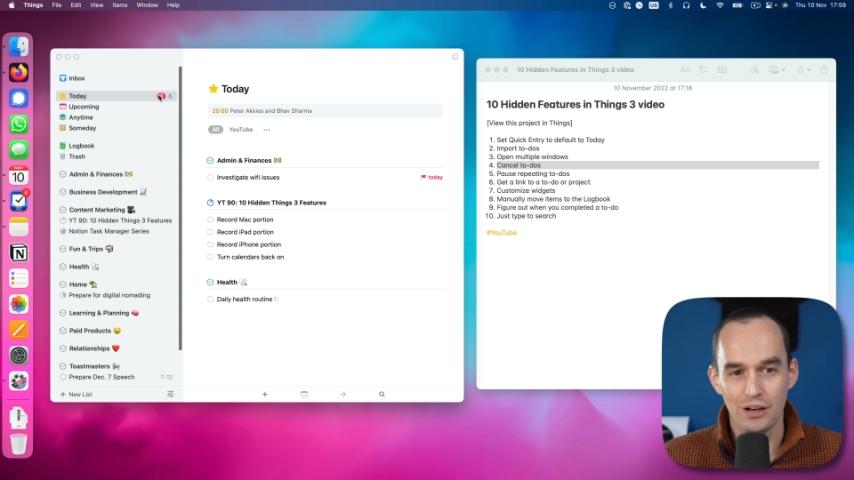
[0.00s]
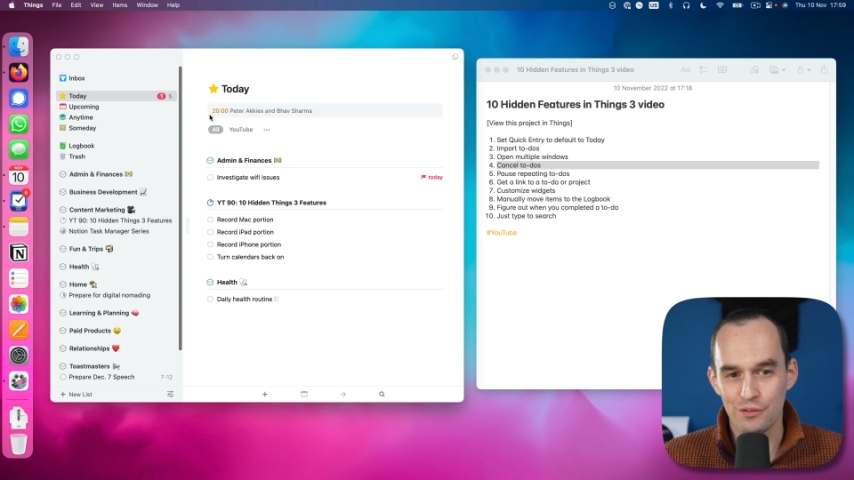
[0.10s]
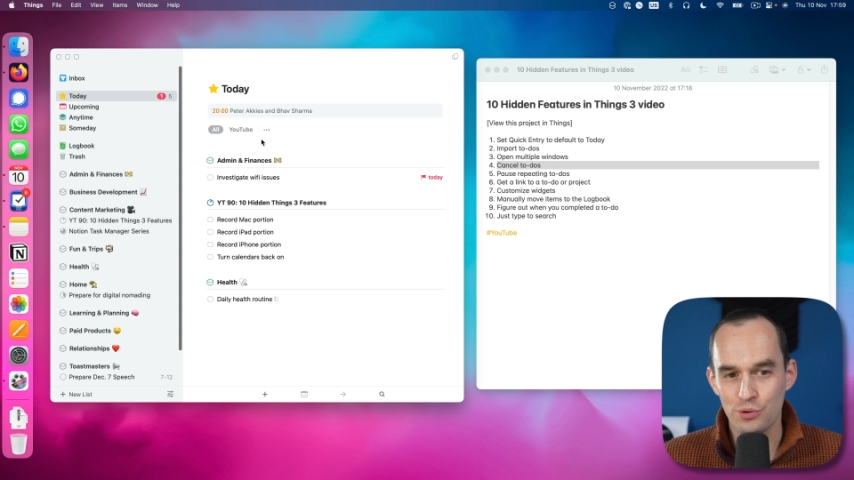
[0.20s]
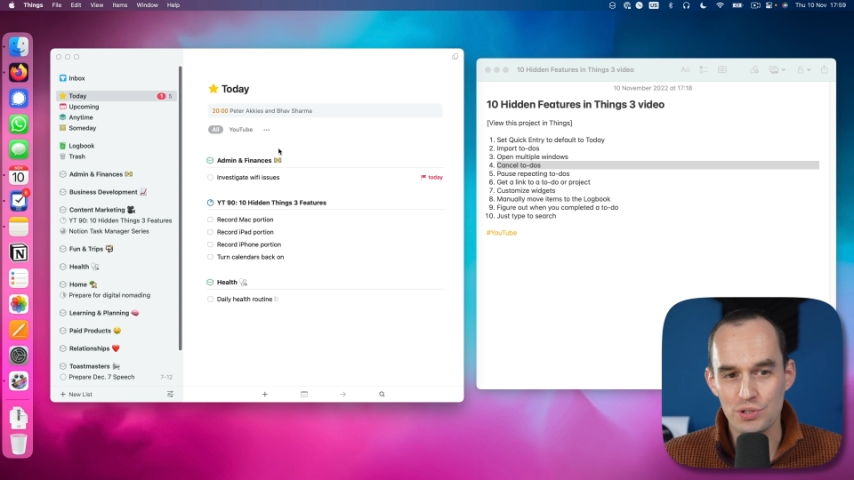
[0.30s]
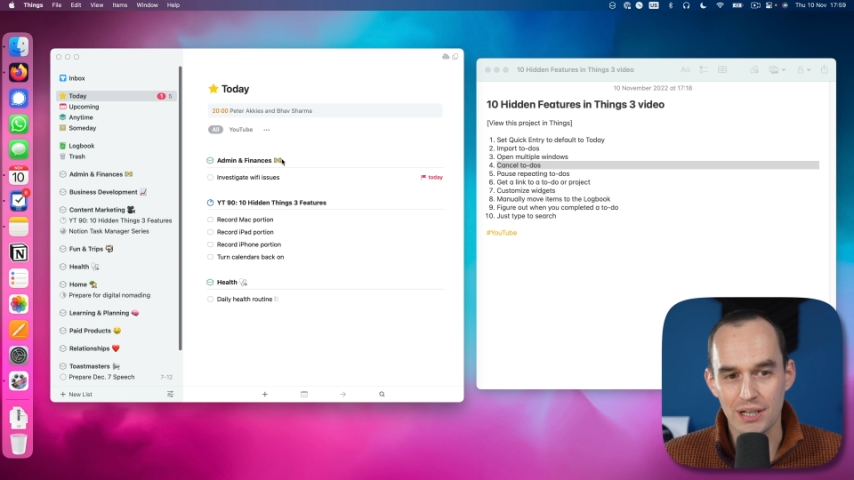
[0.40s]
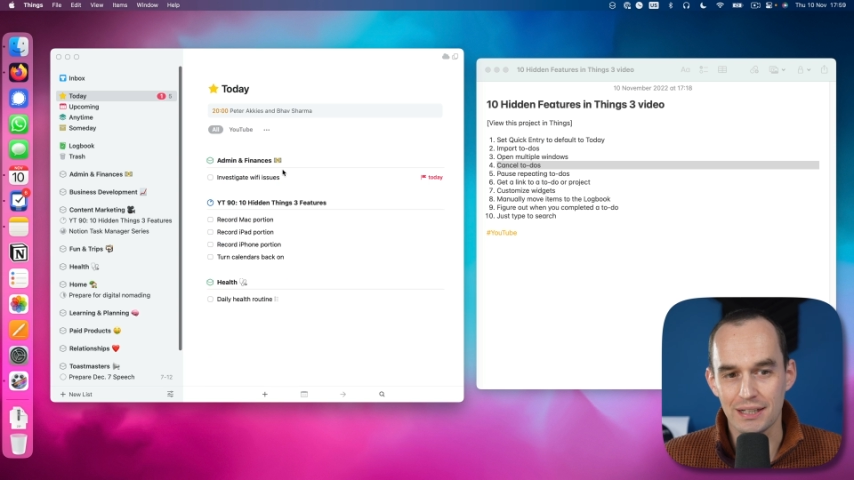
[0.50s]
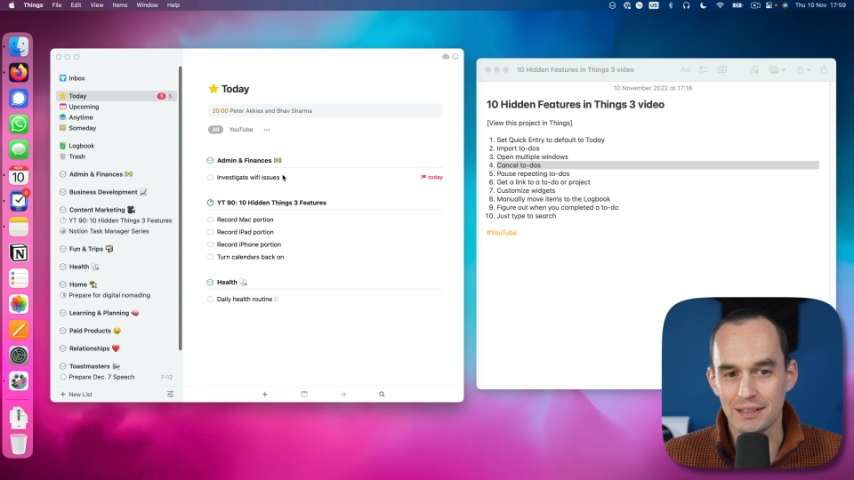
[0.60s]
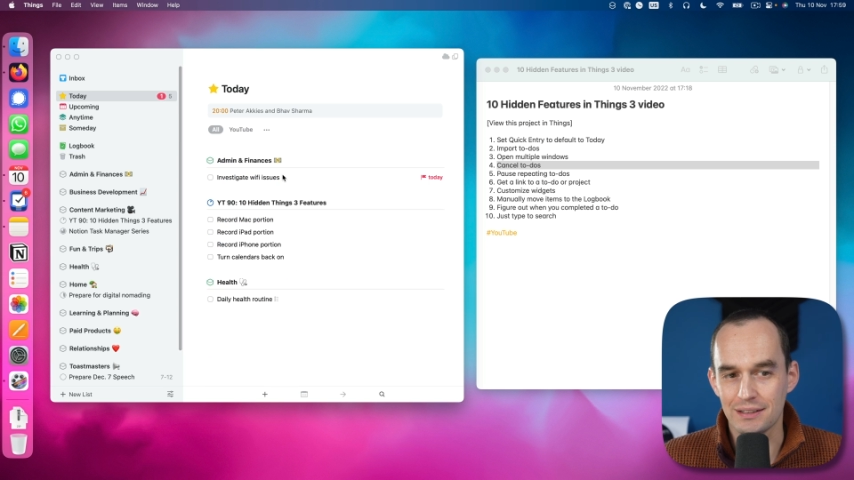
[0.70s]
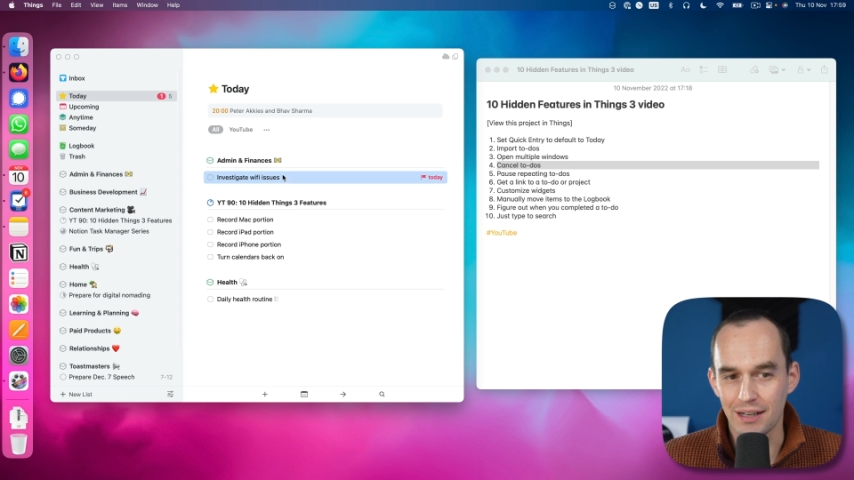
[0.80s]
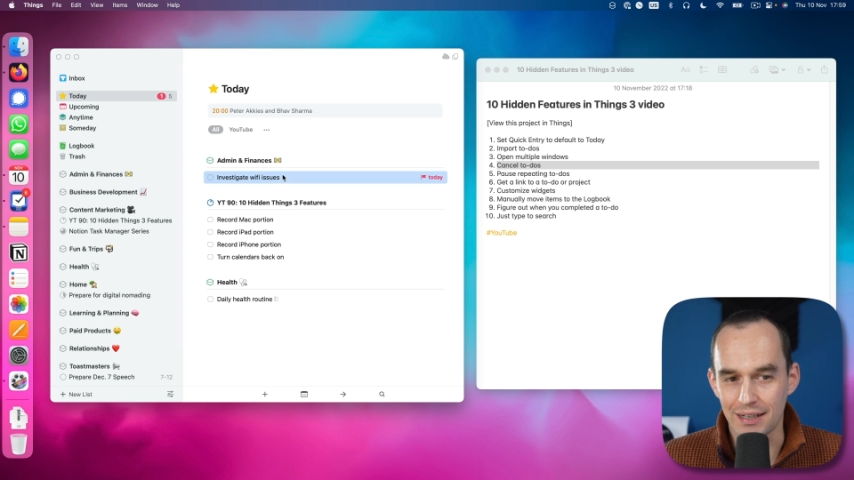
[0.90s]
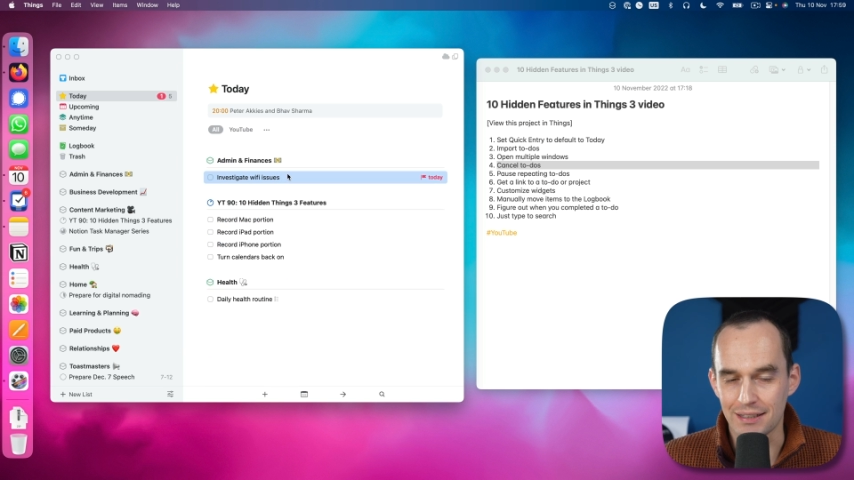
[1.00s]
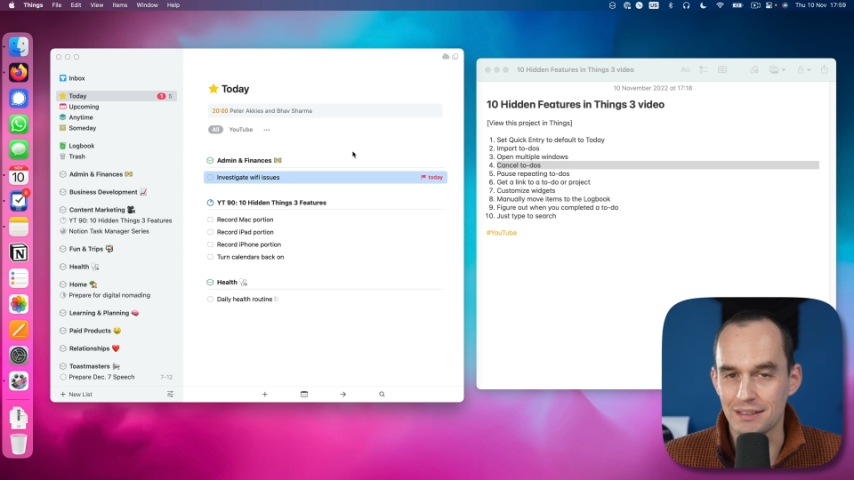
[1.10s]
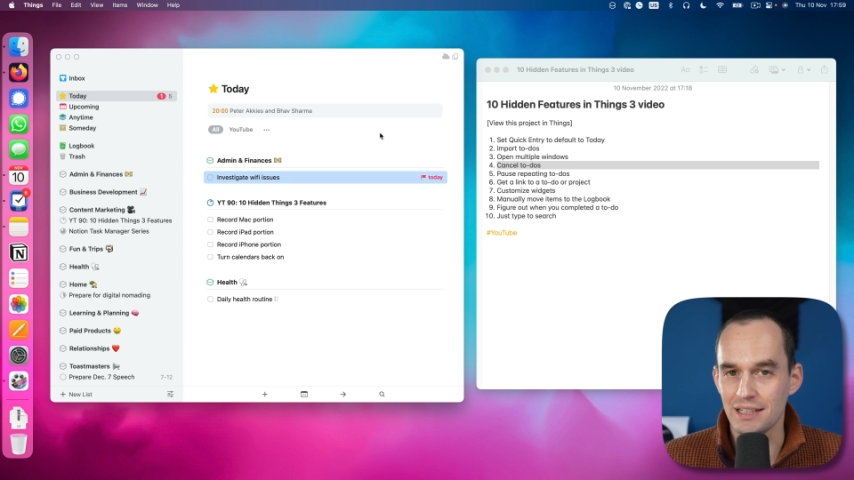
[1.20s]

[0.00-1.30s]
of course I can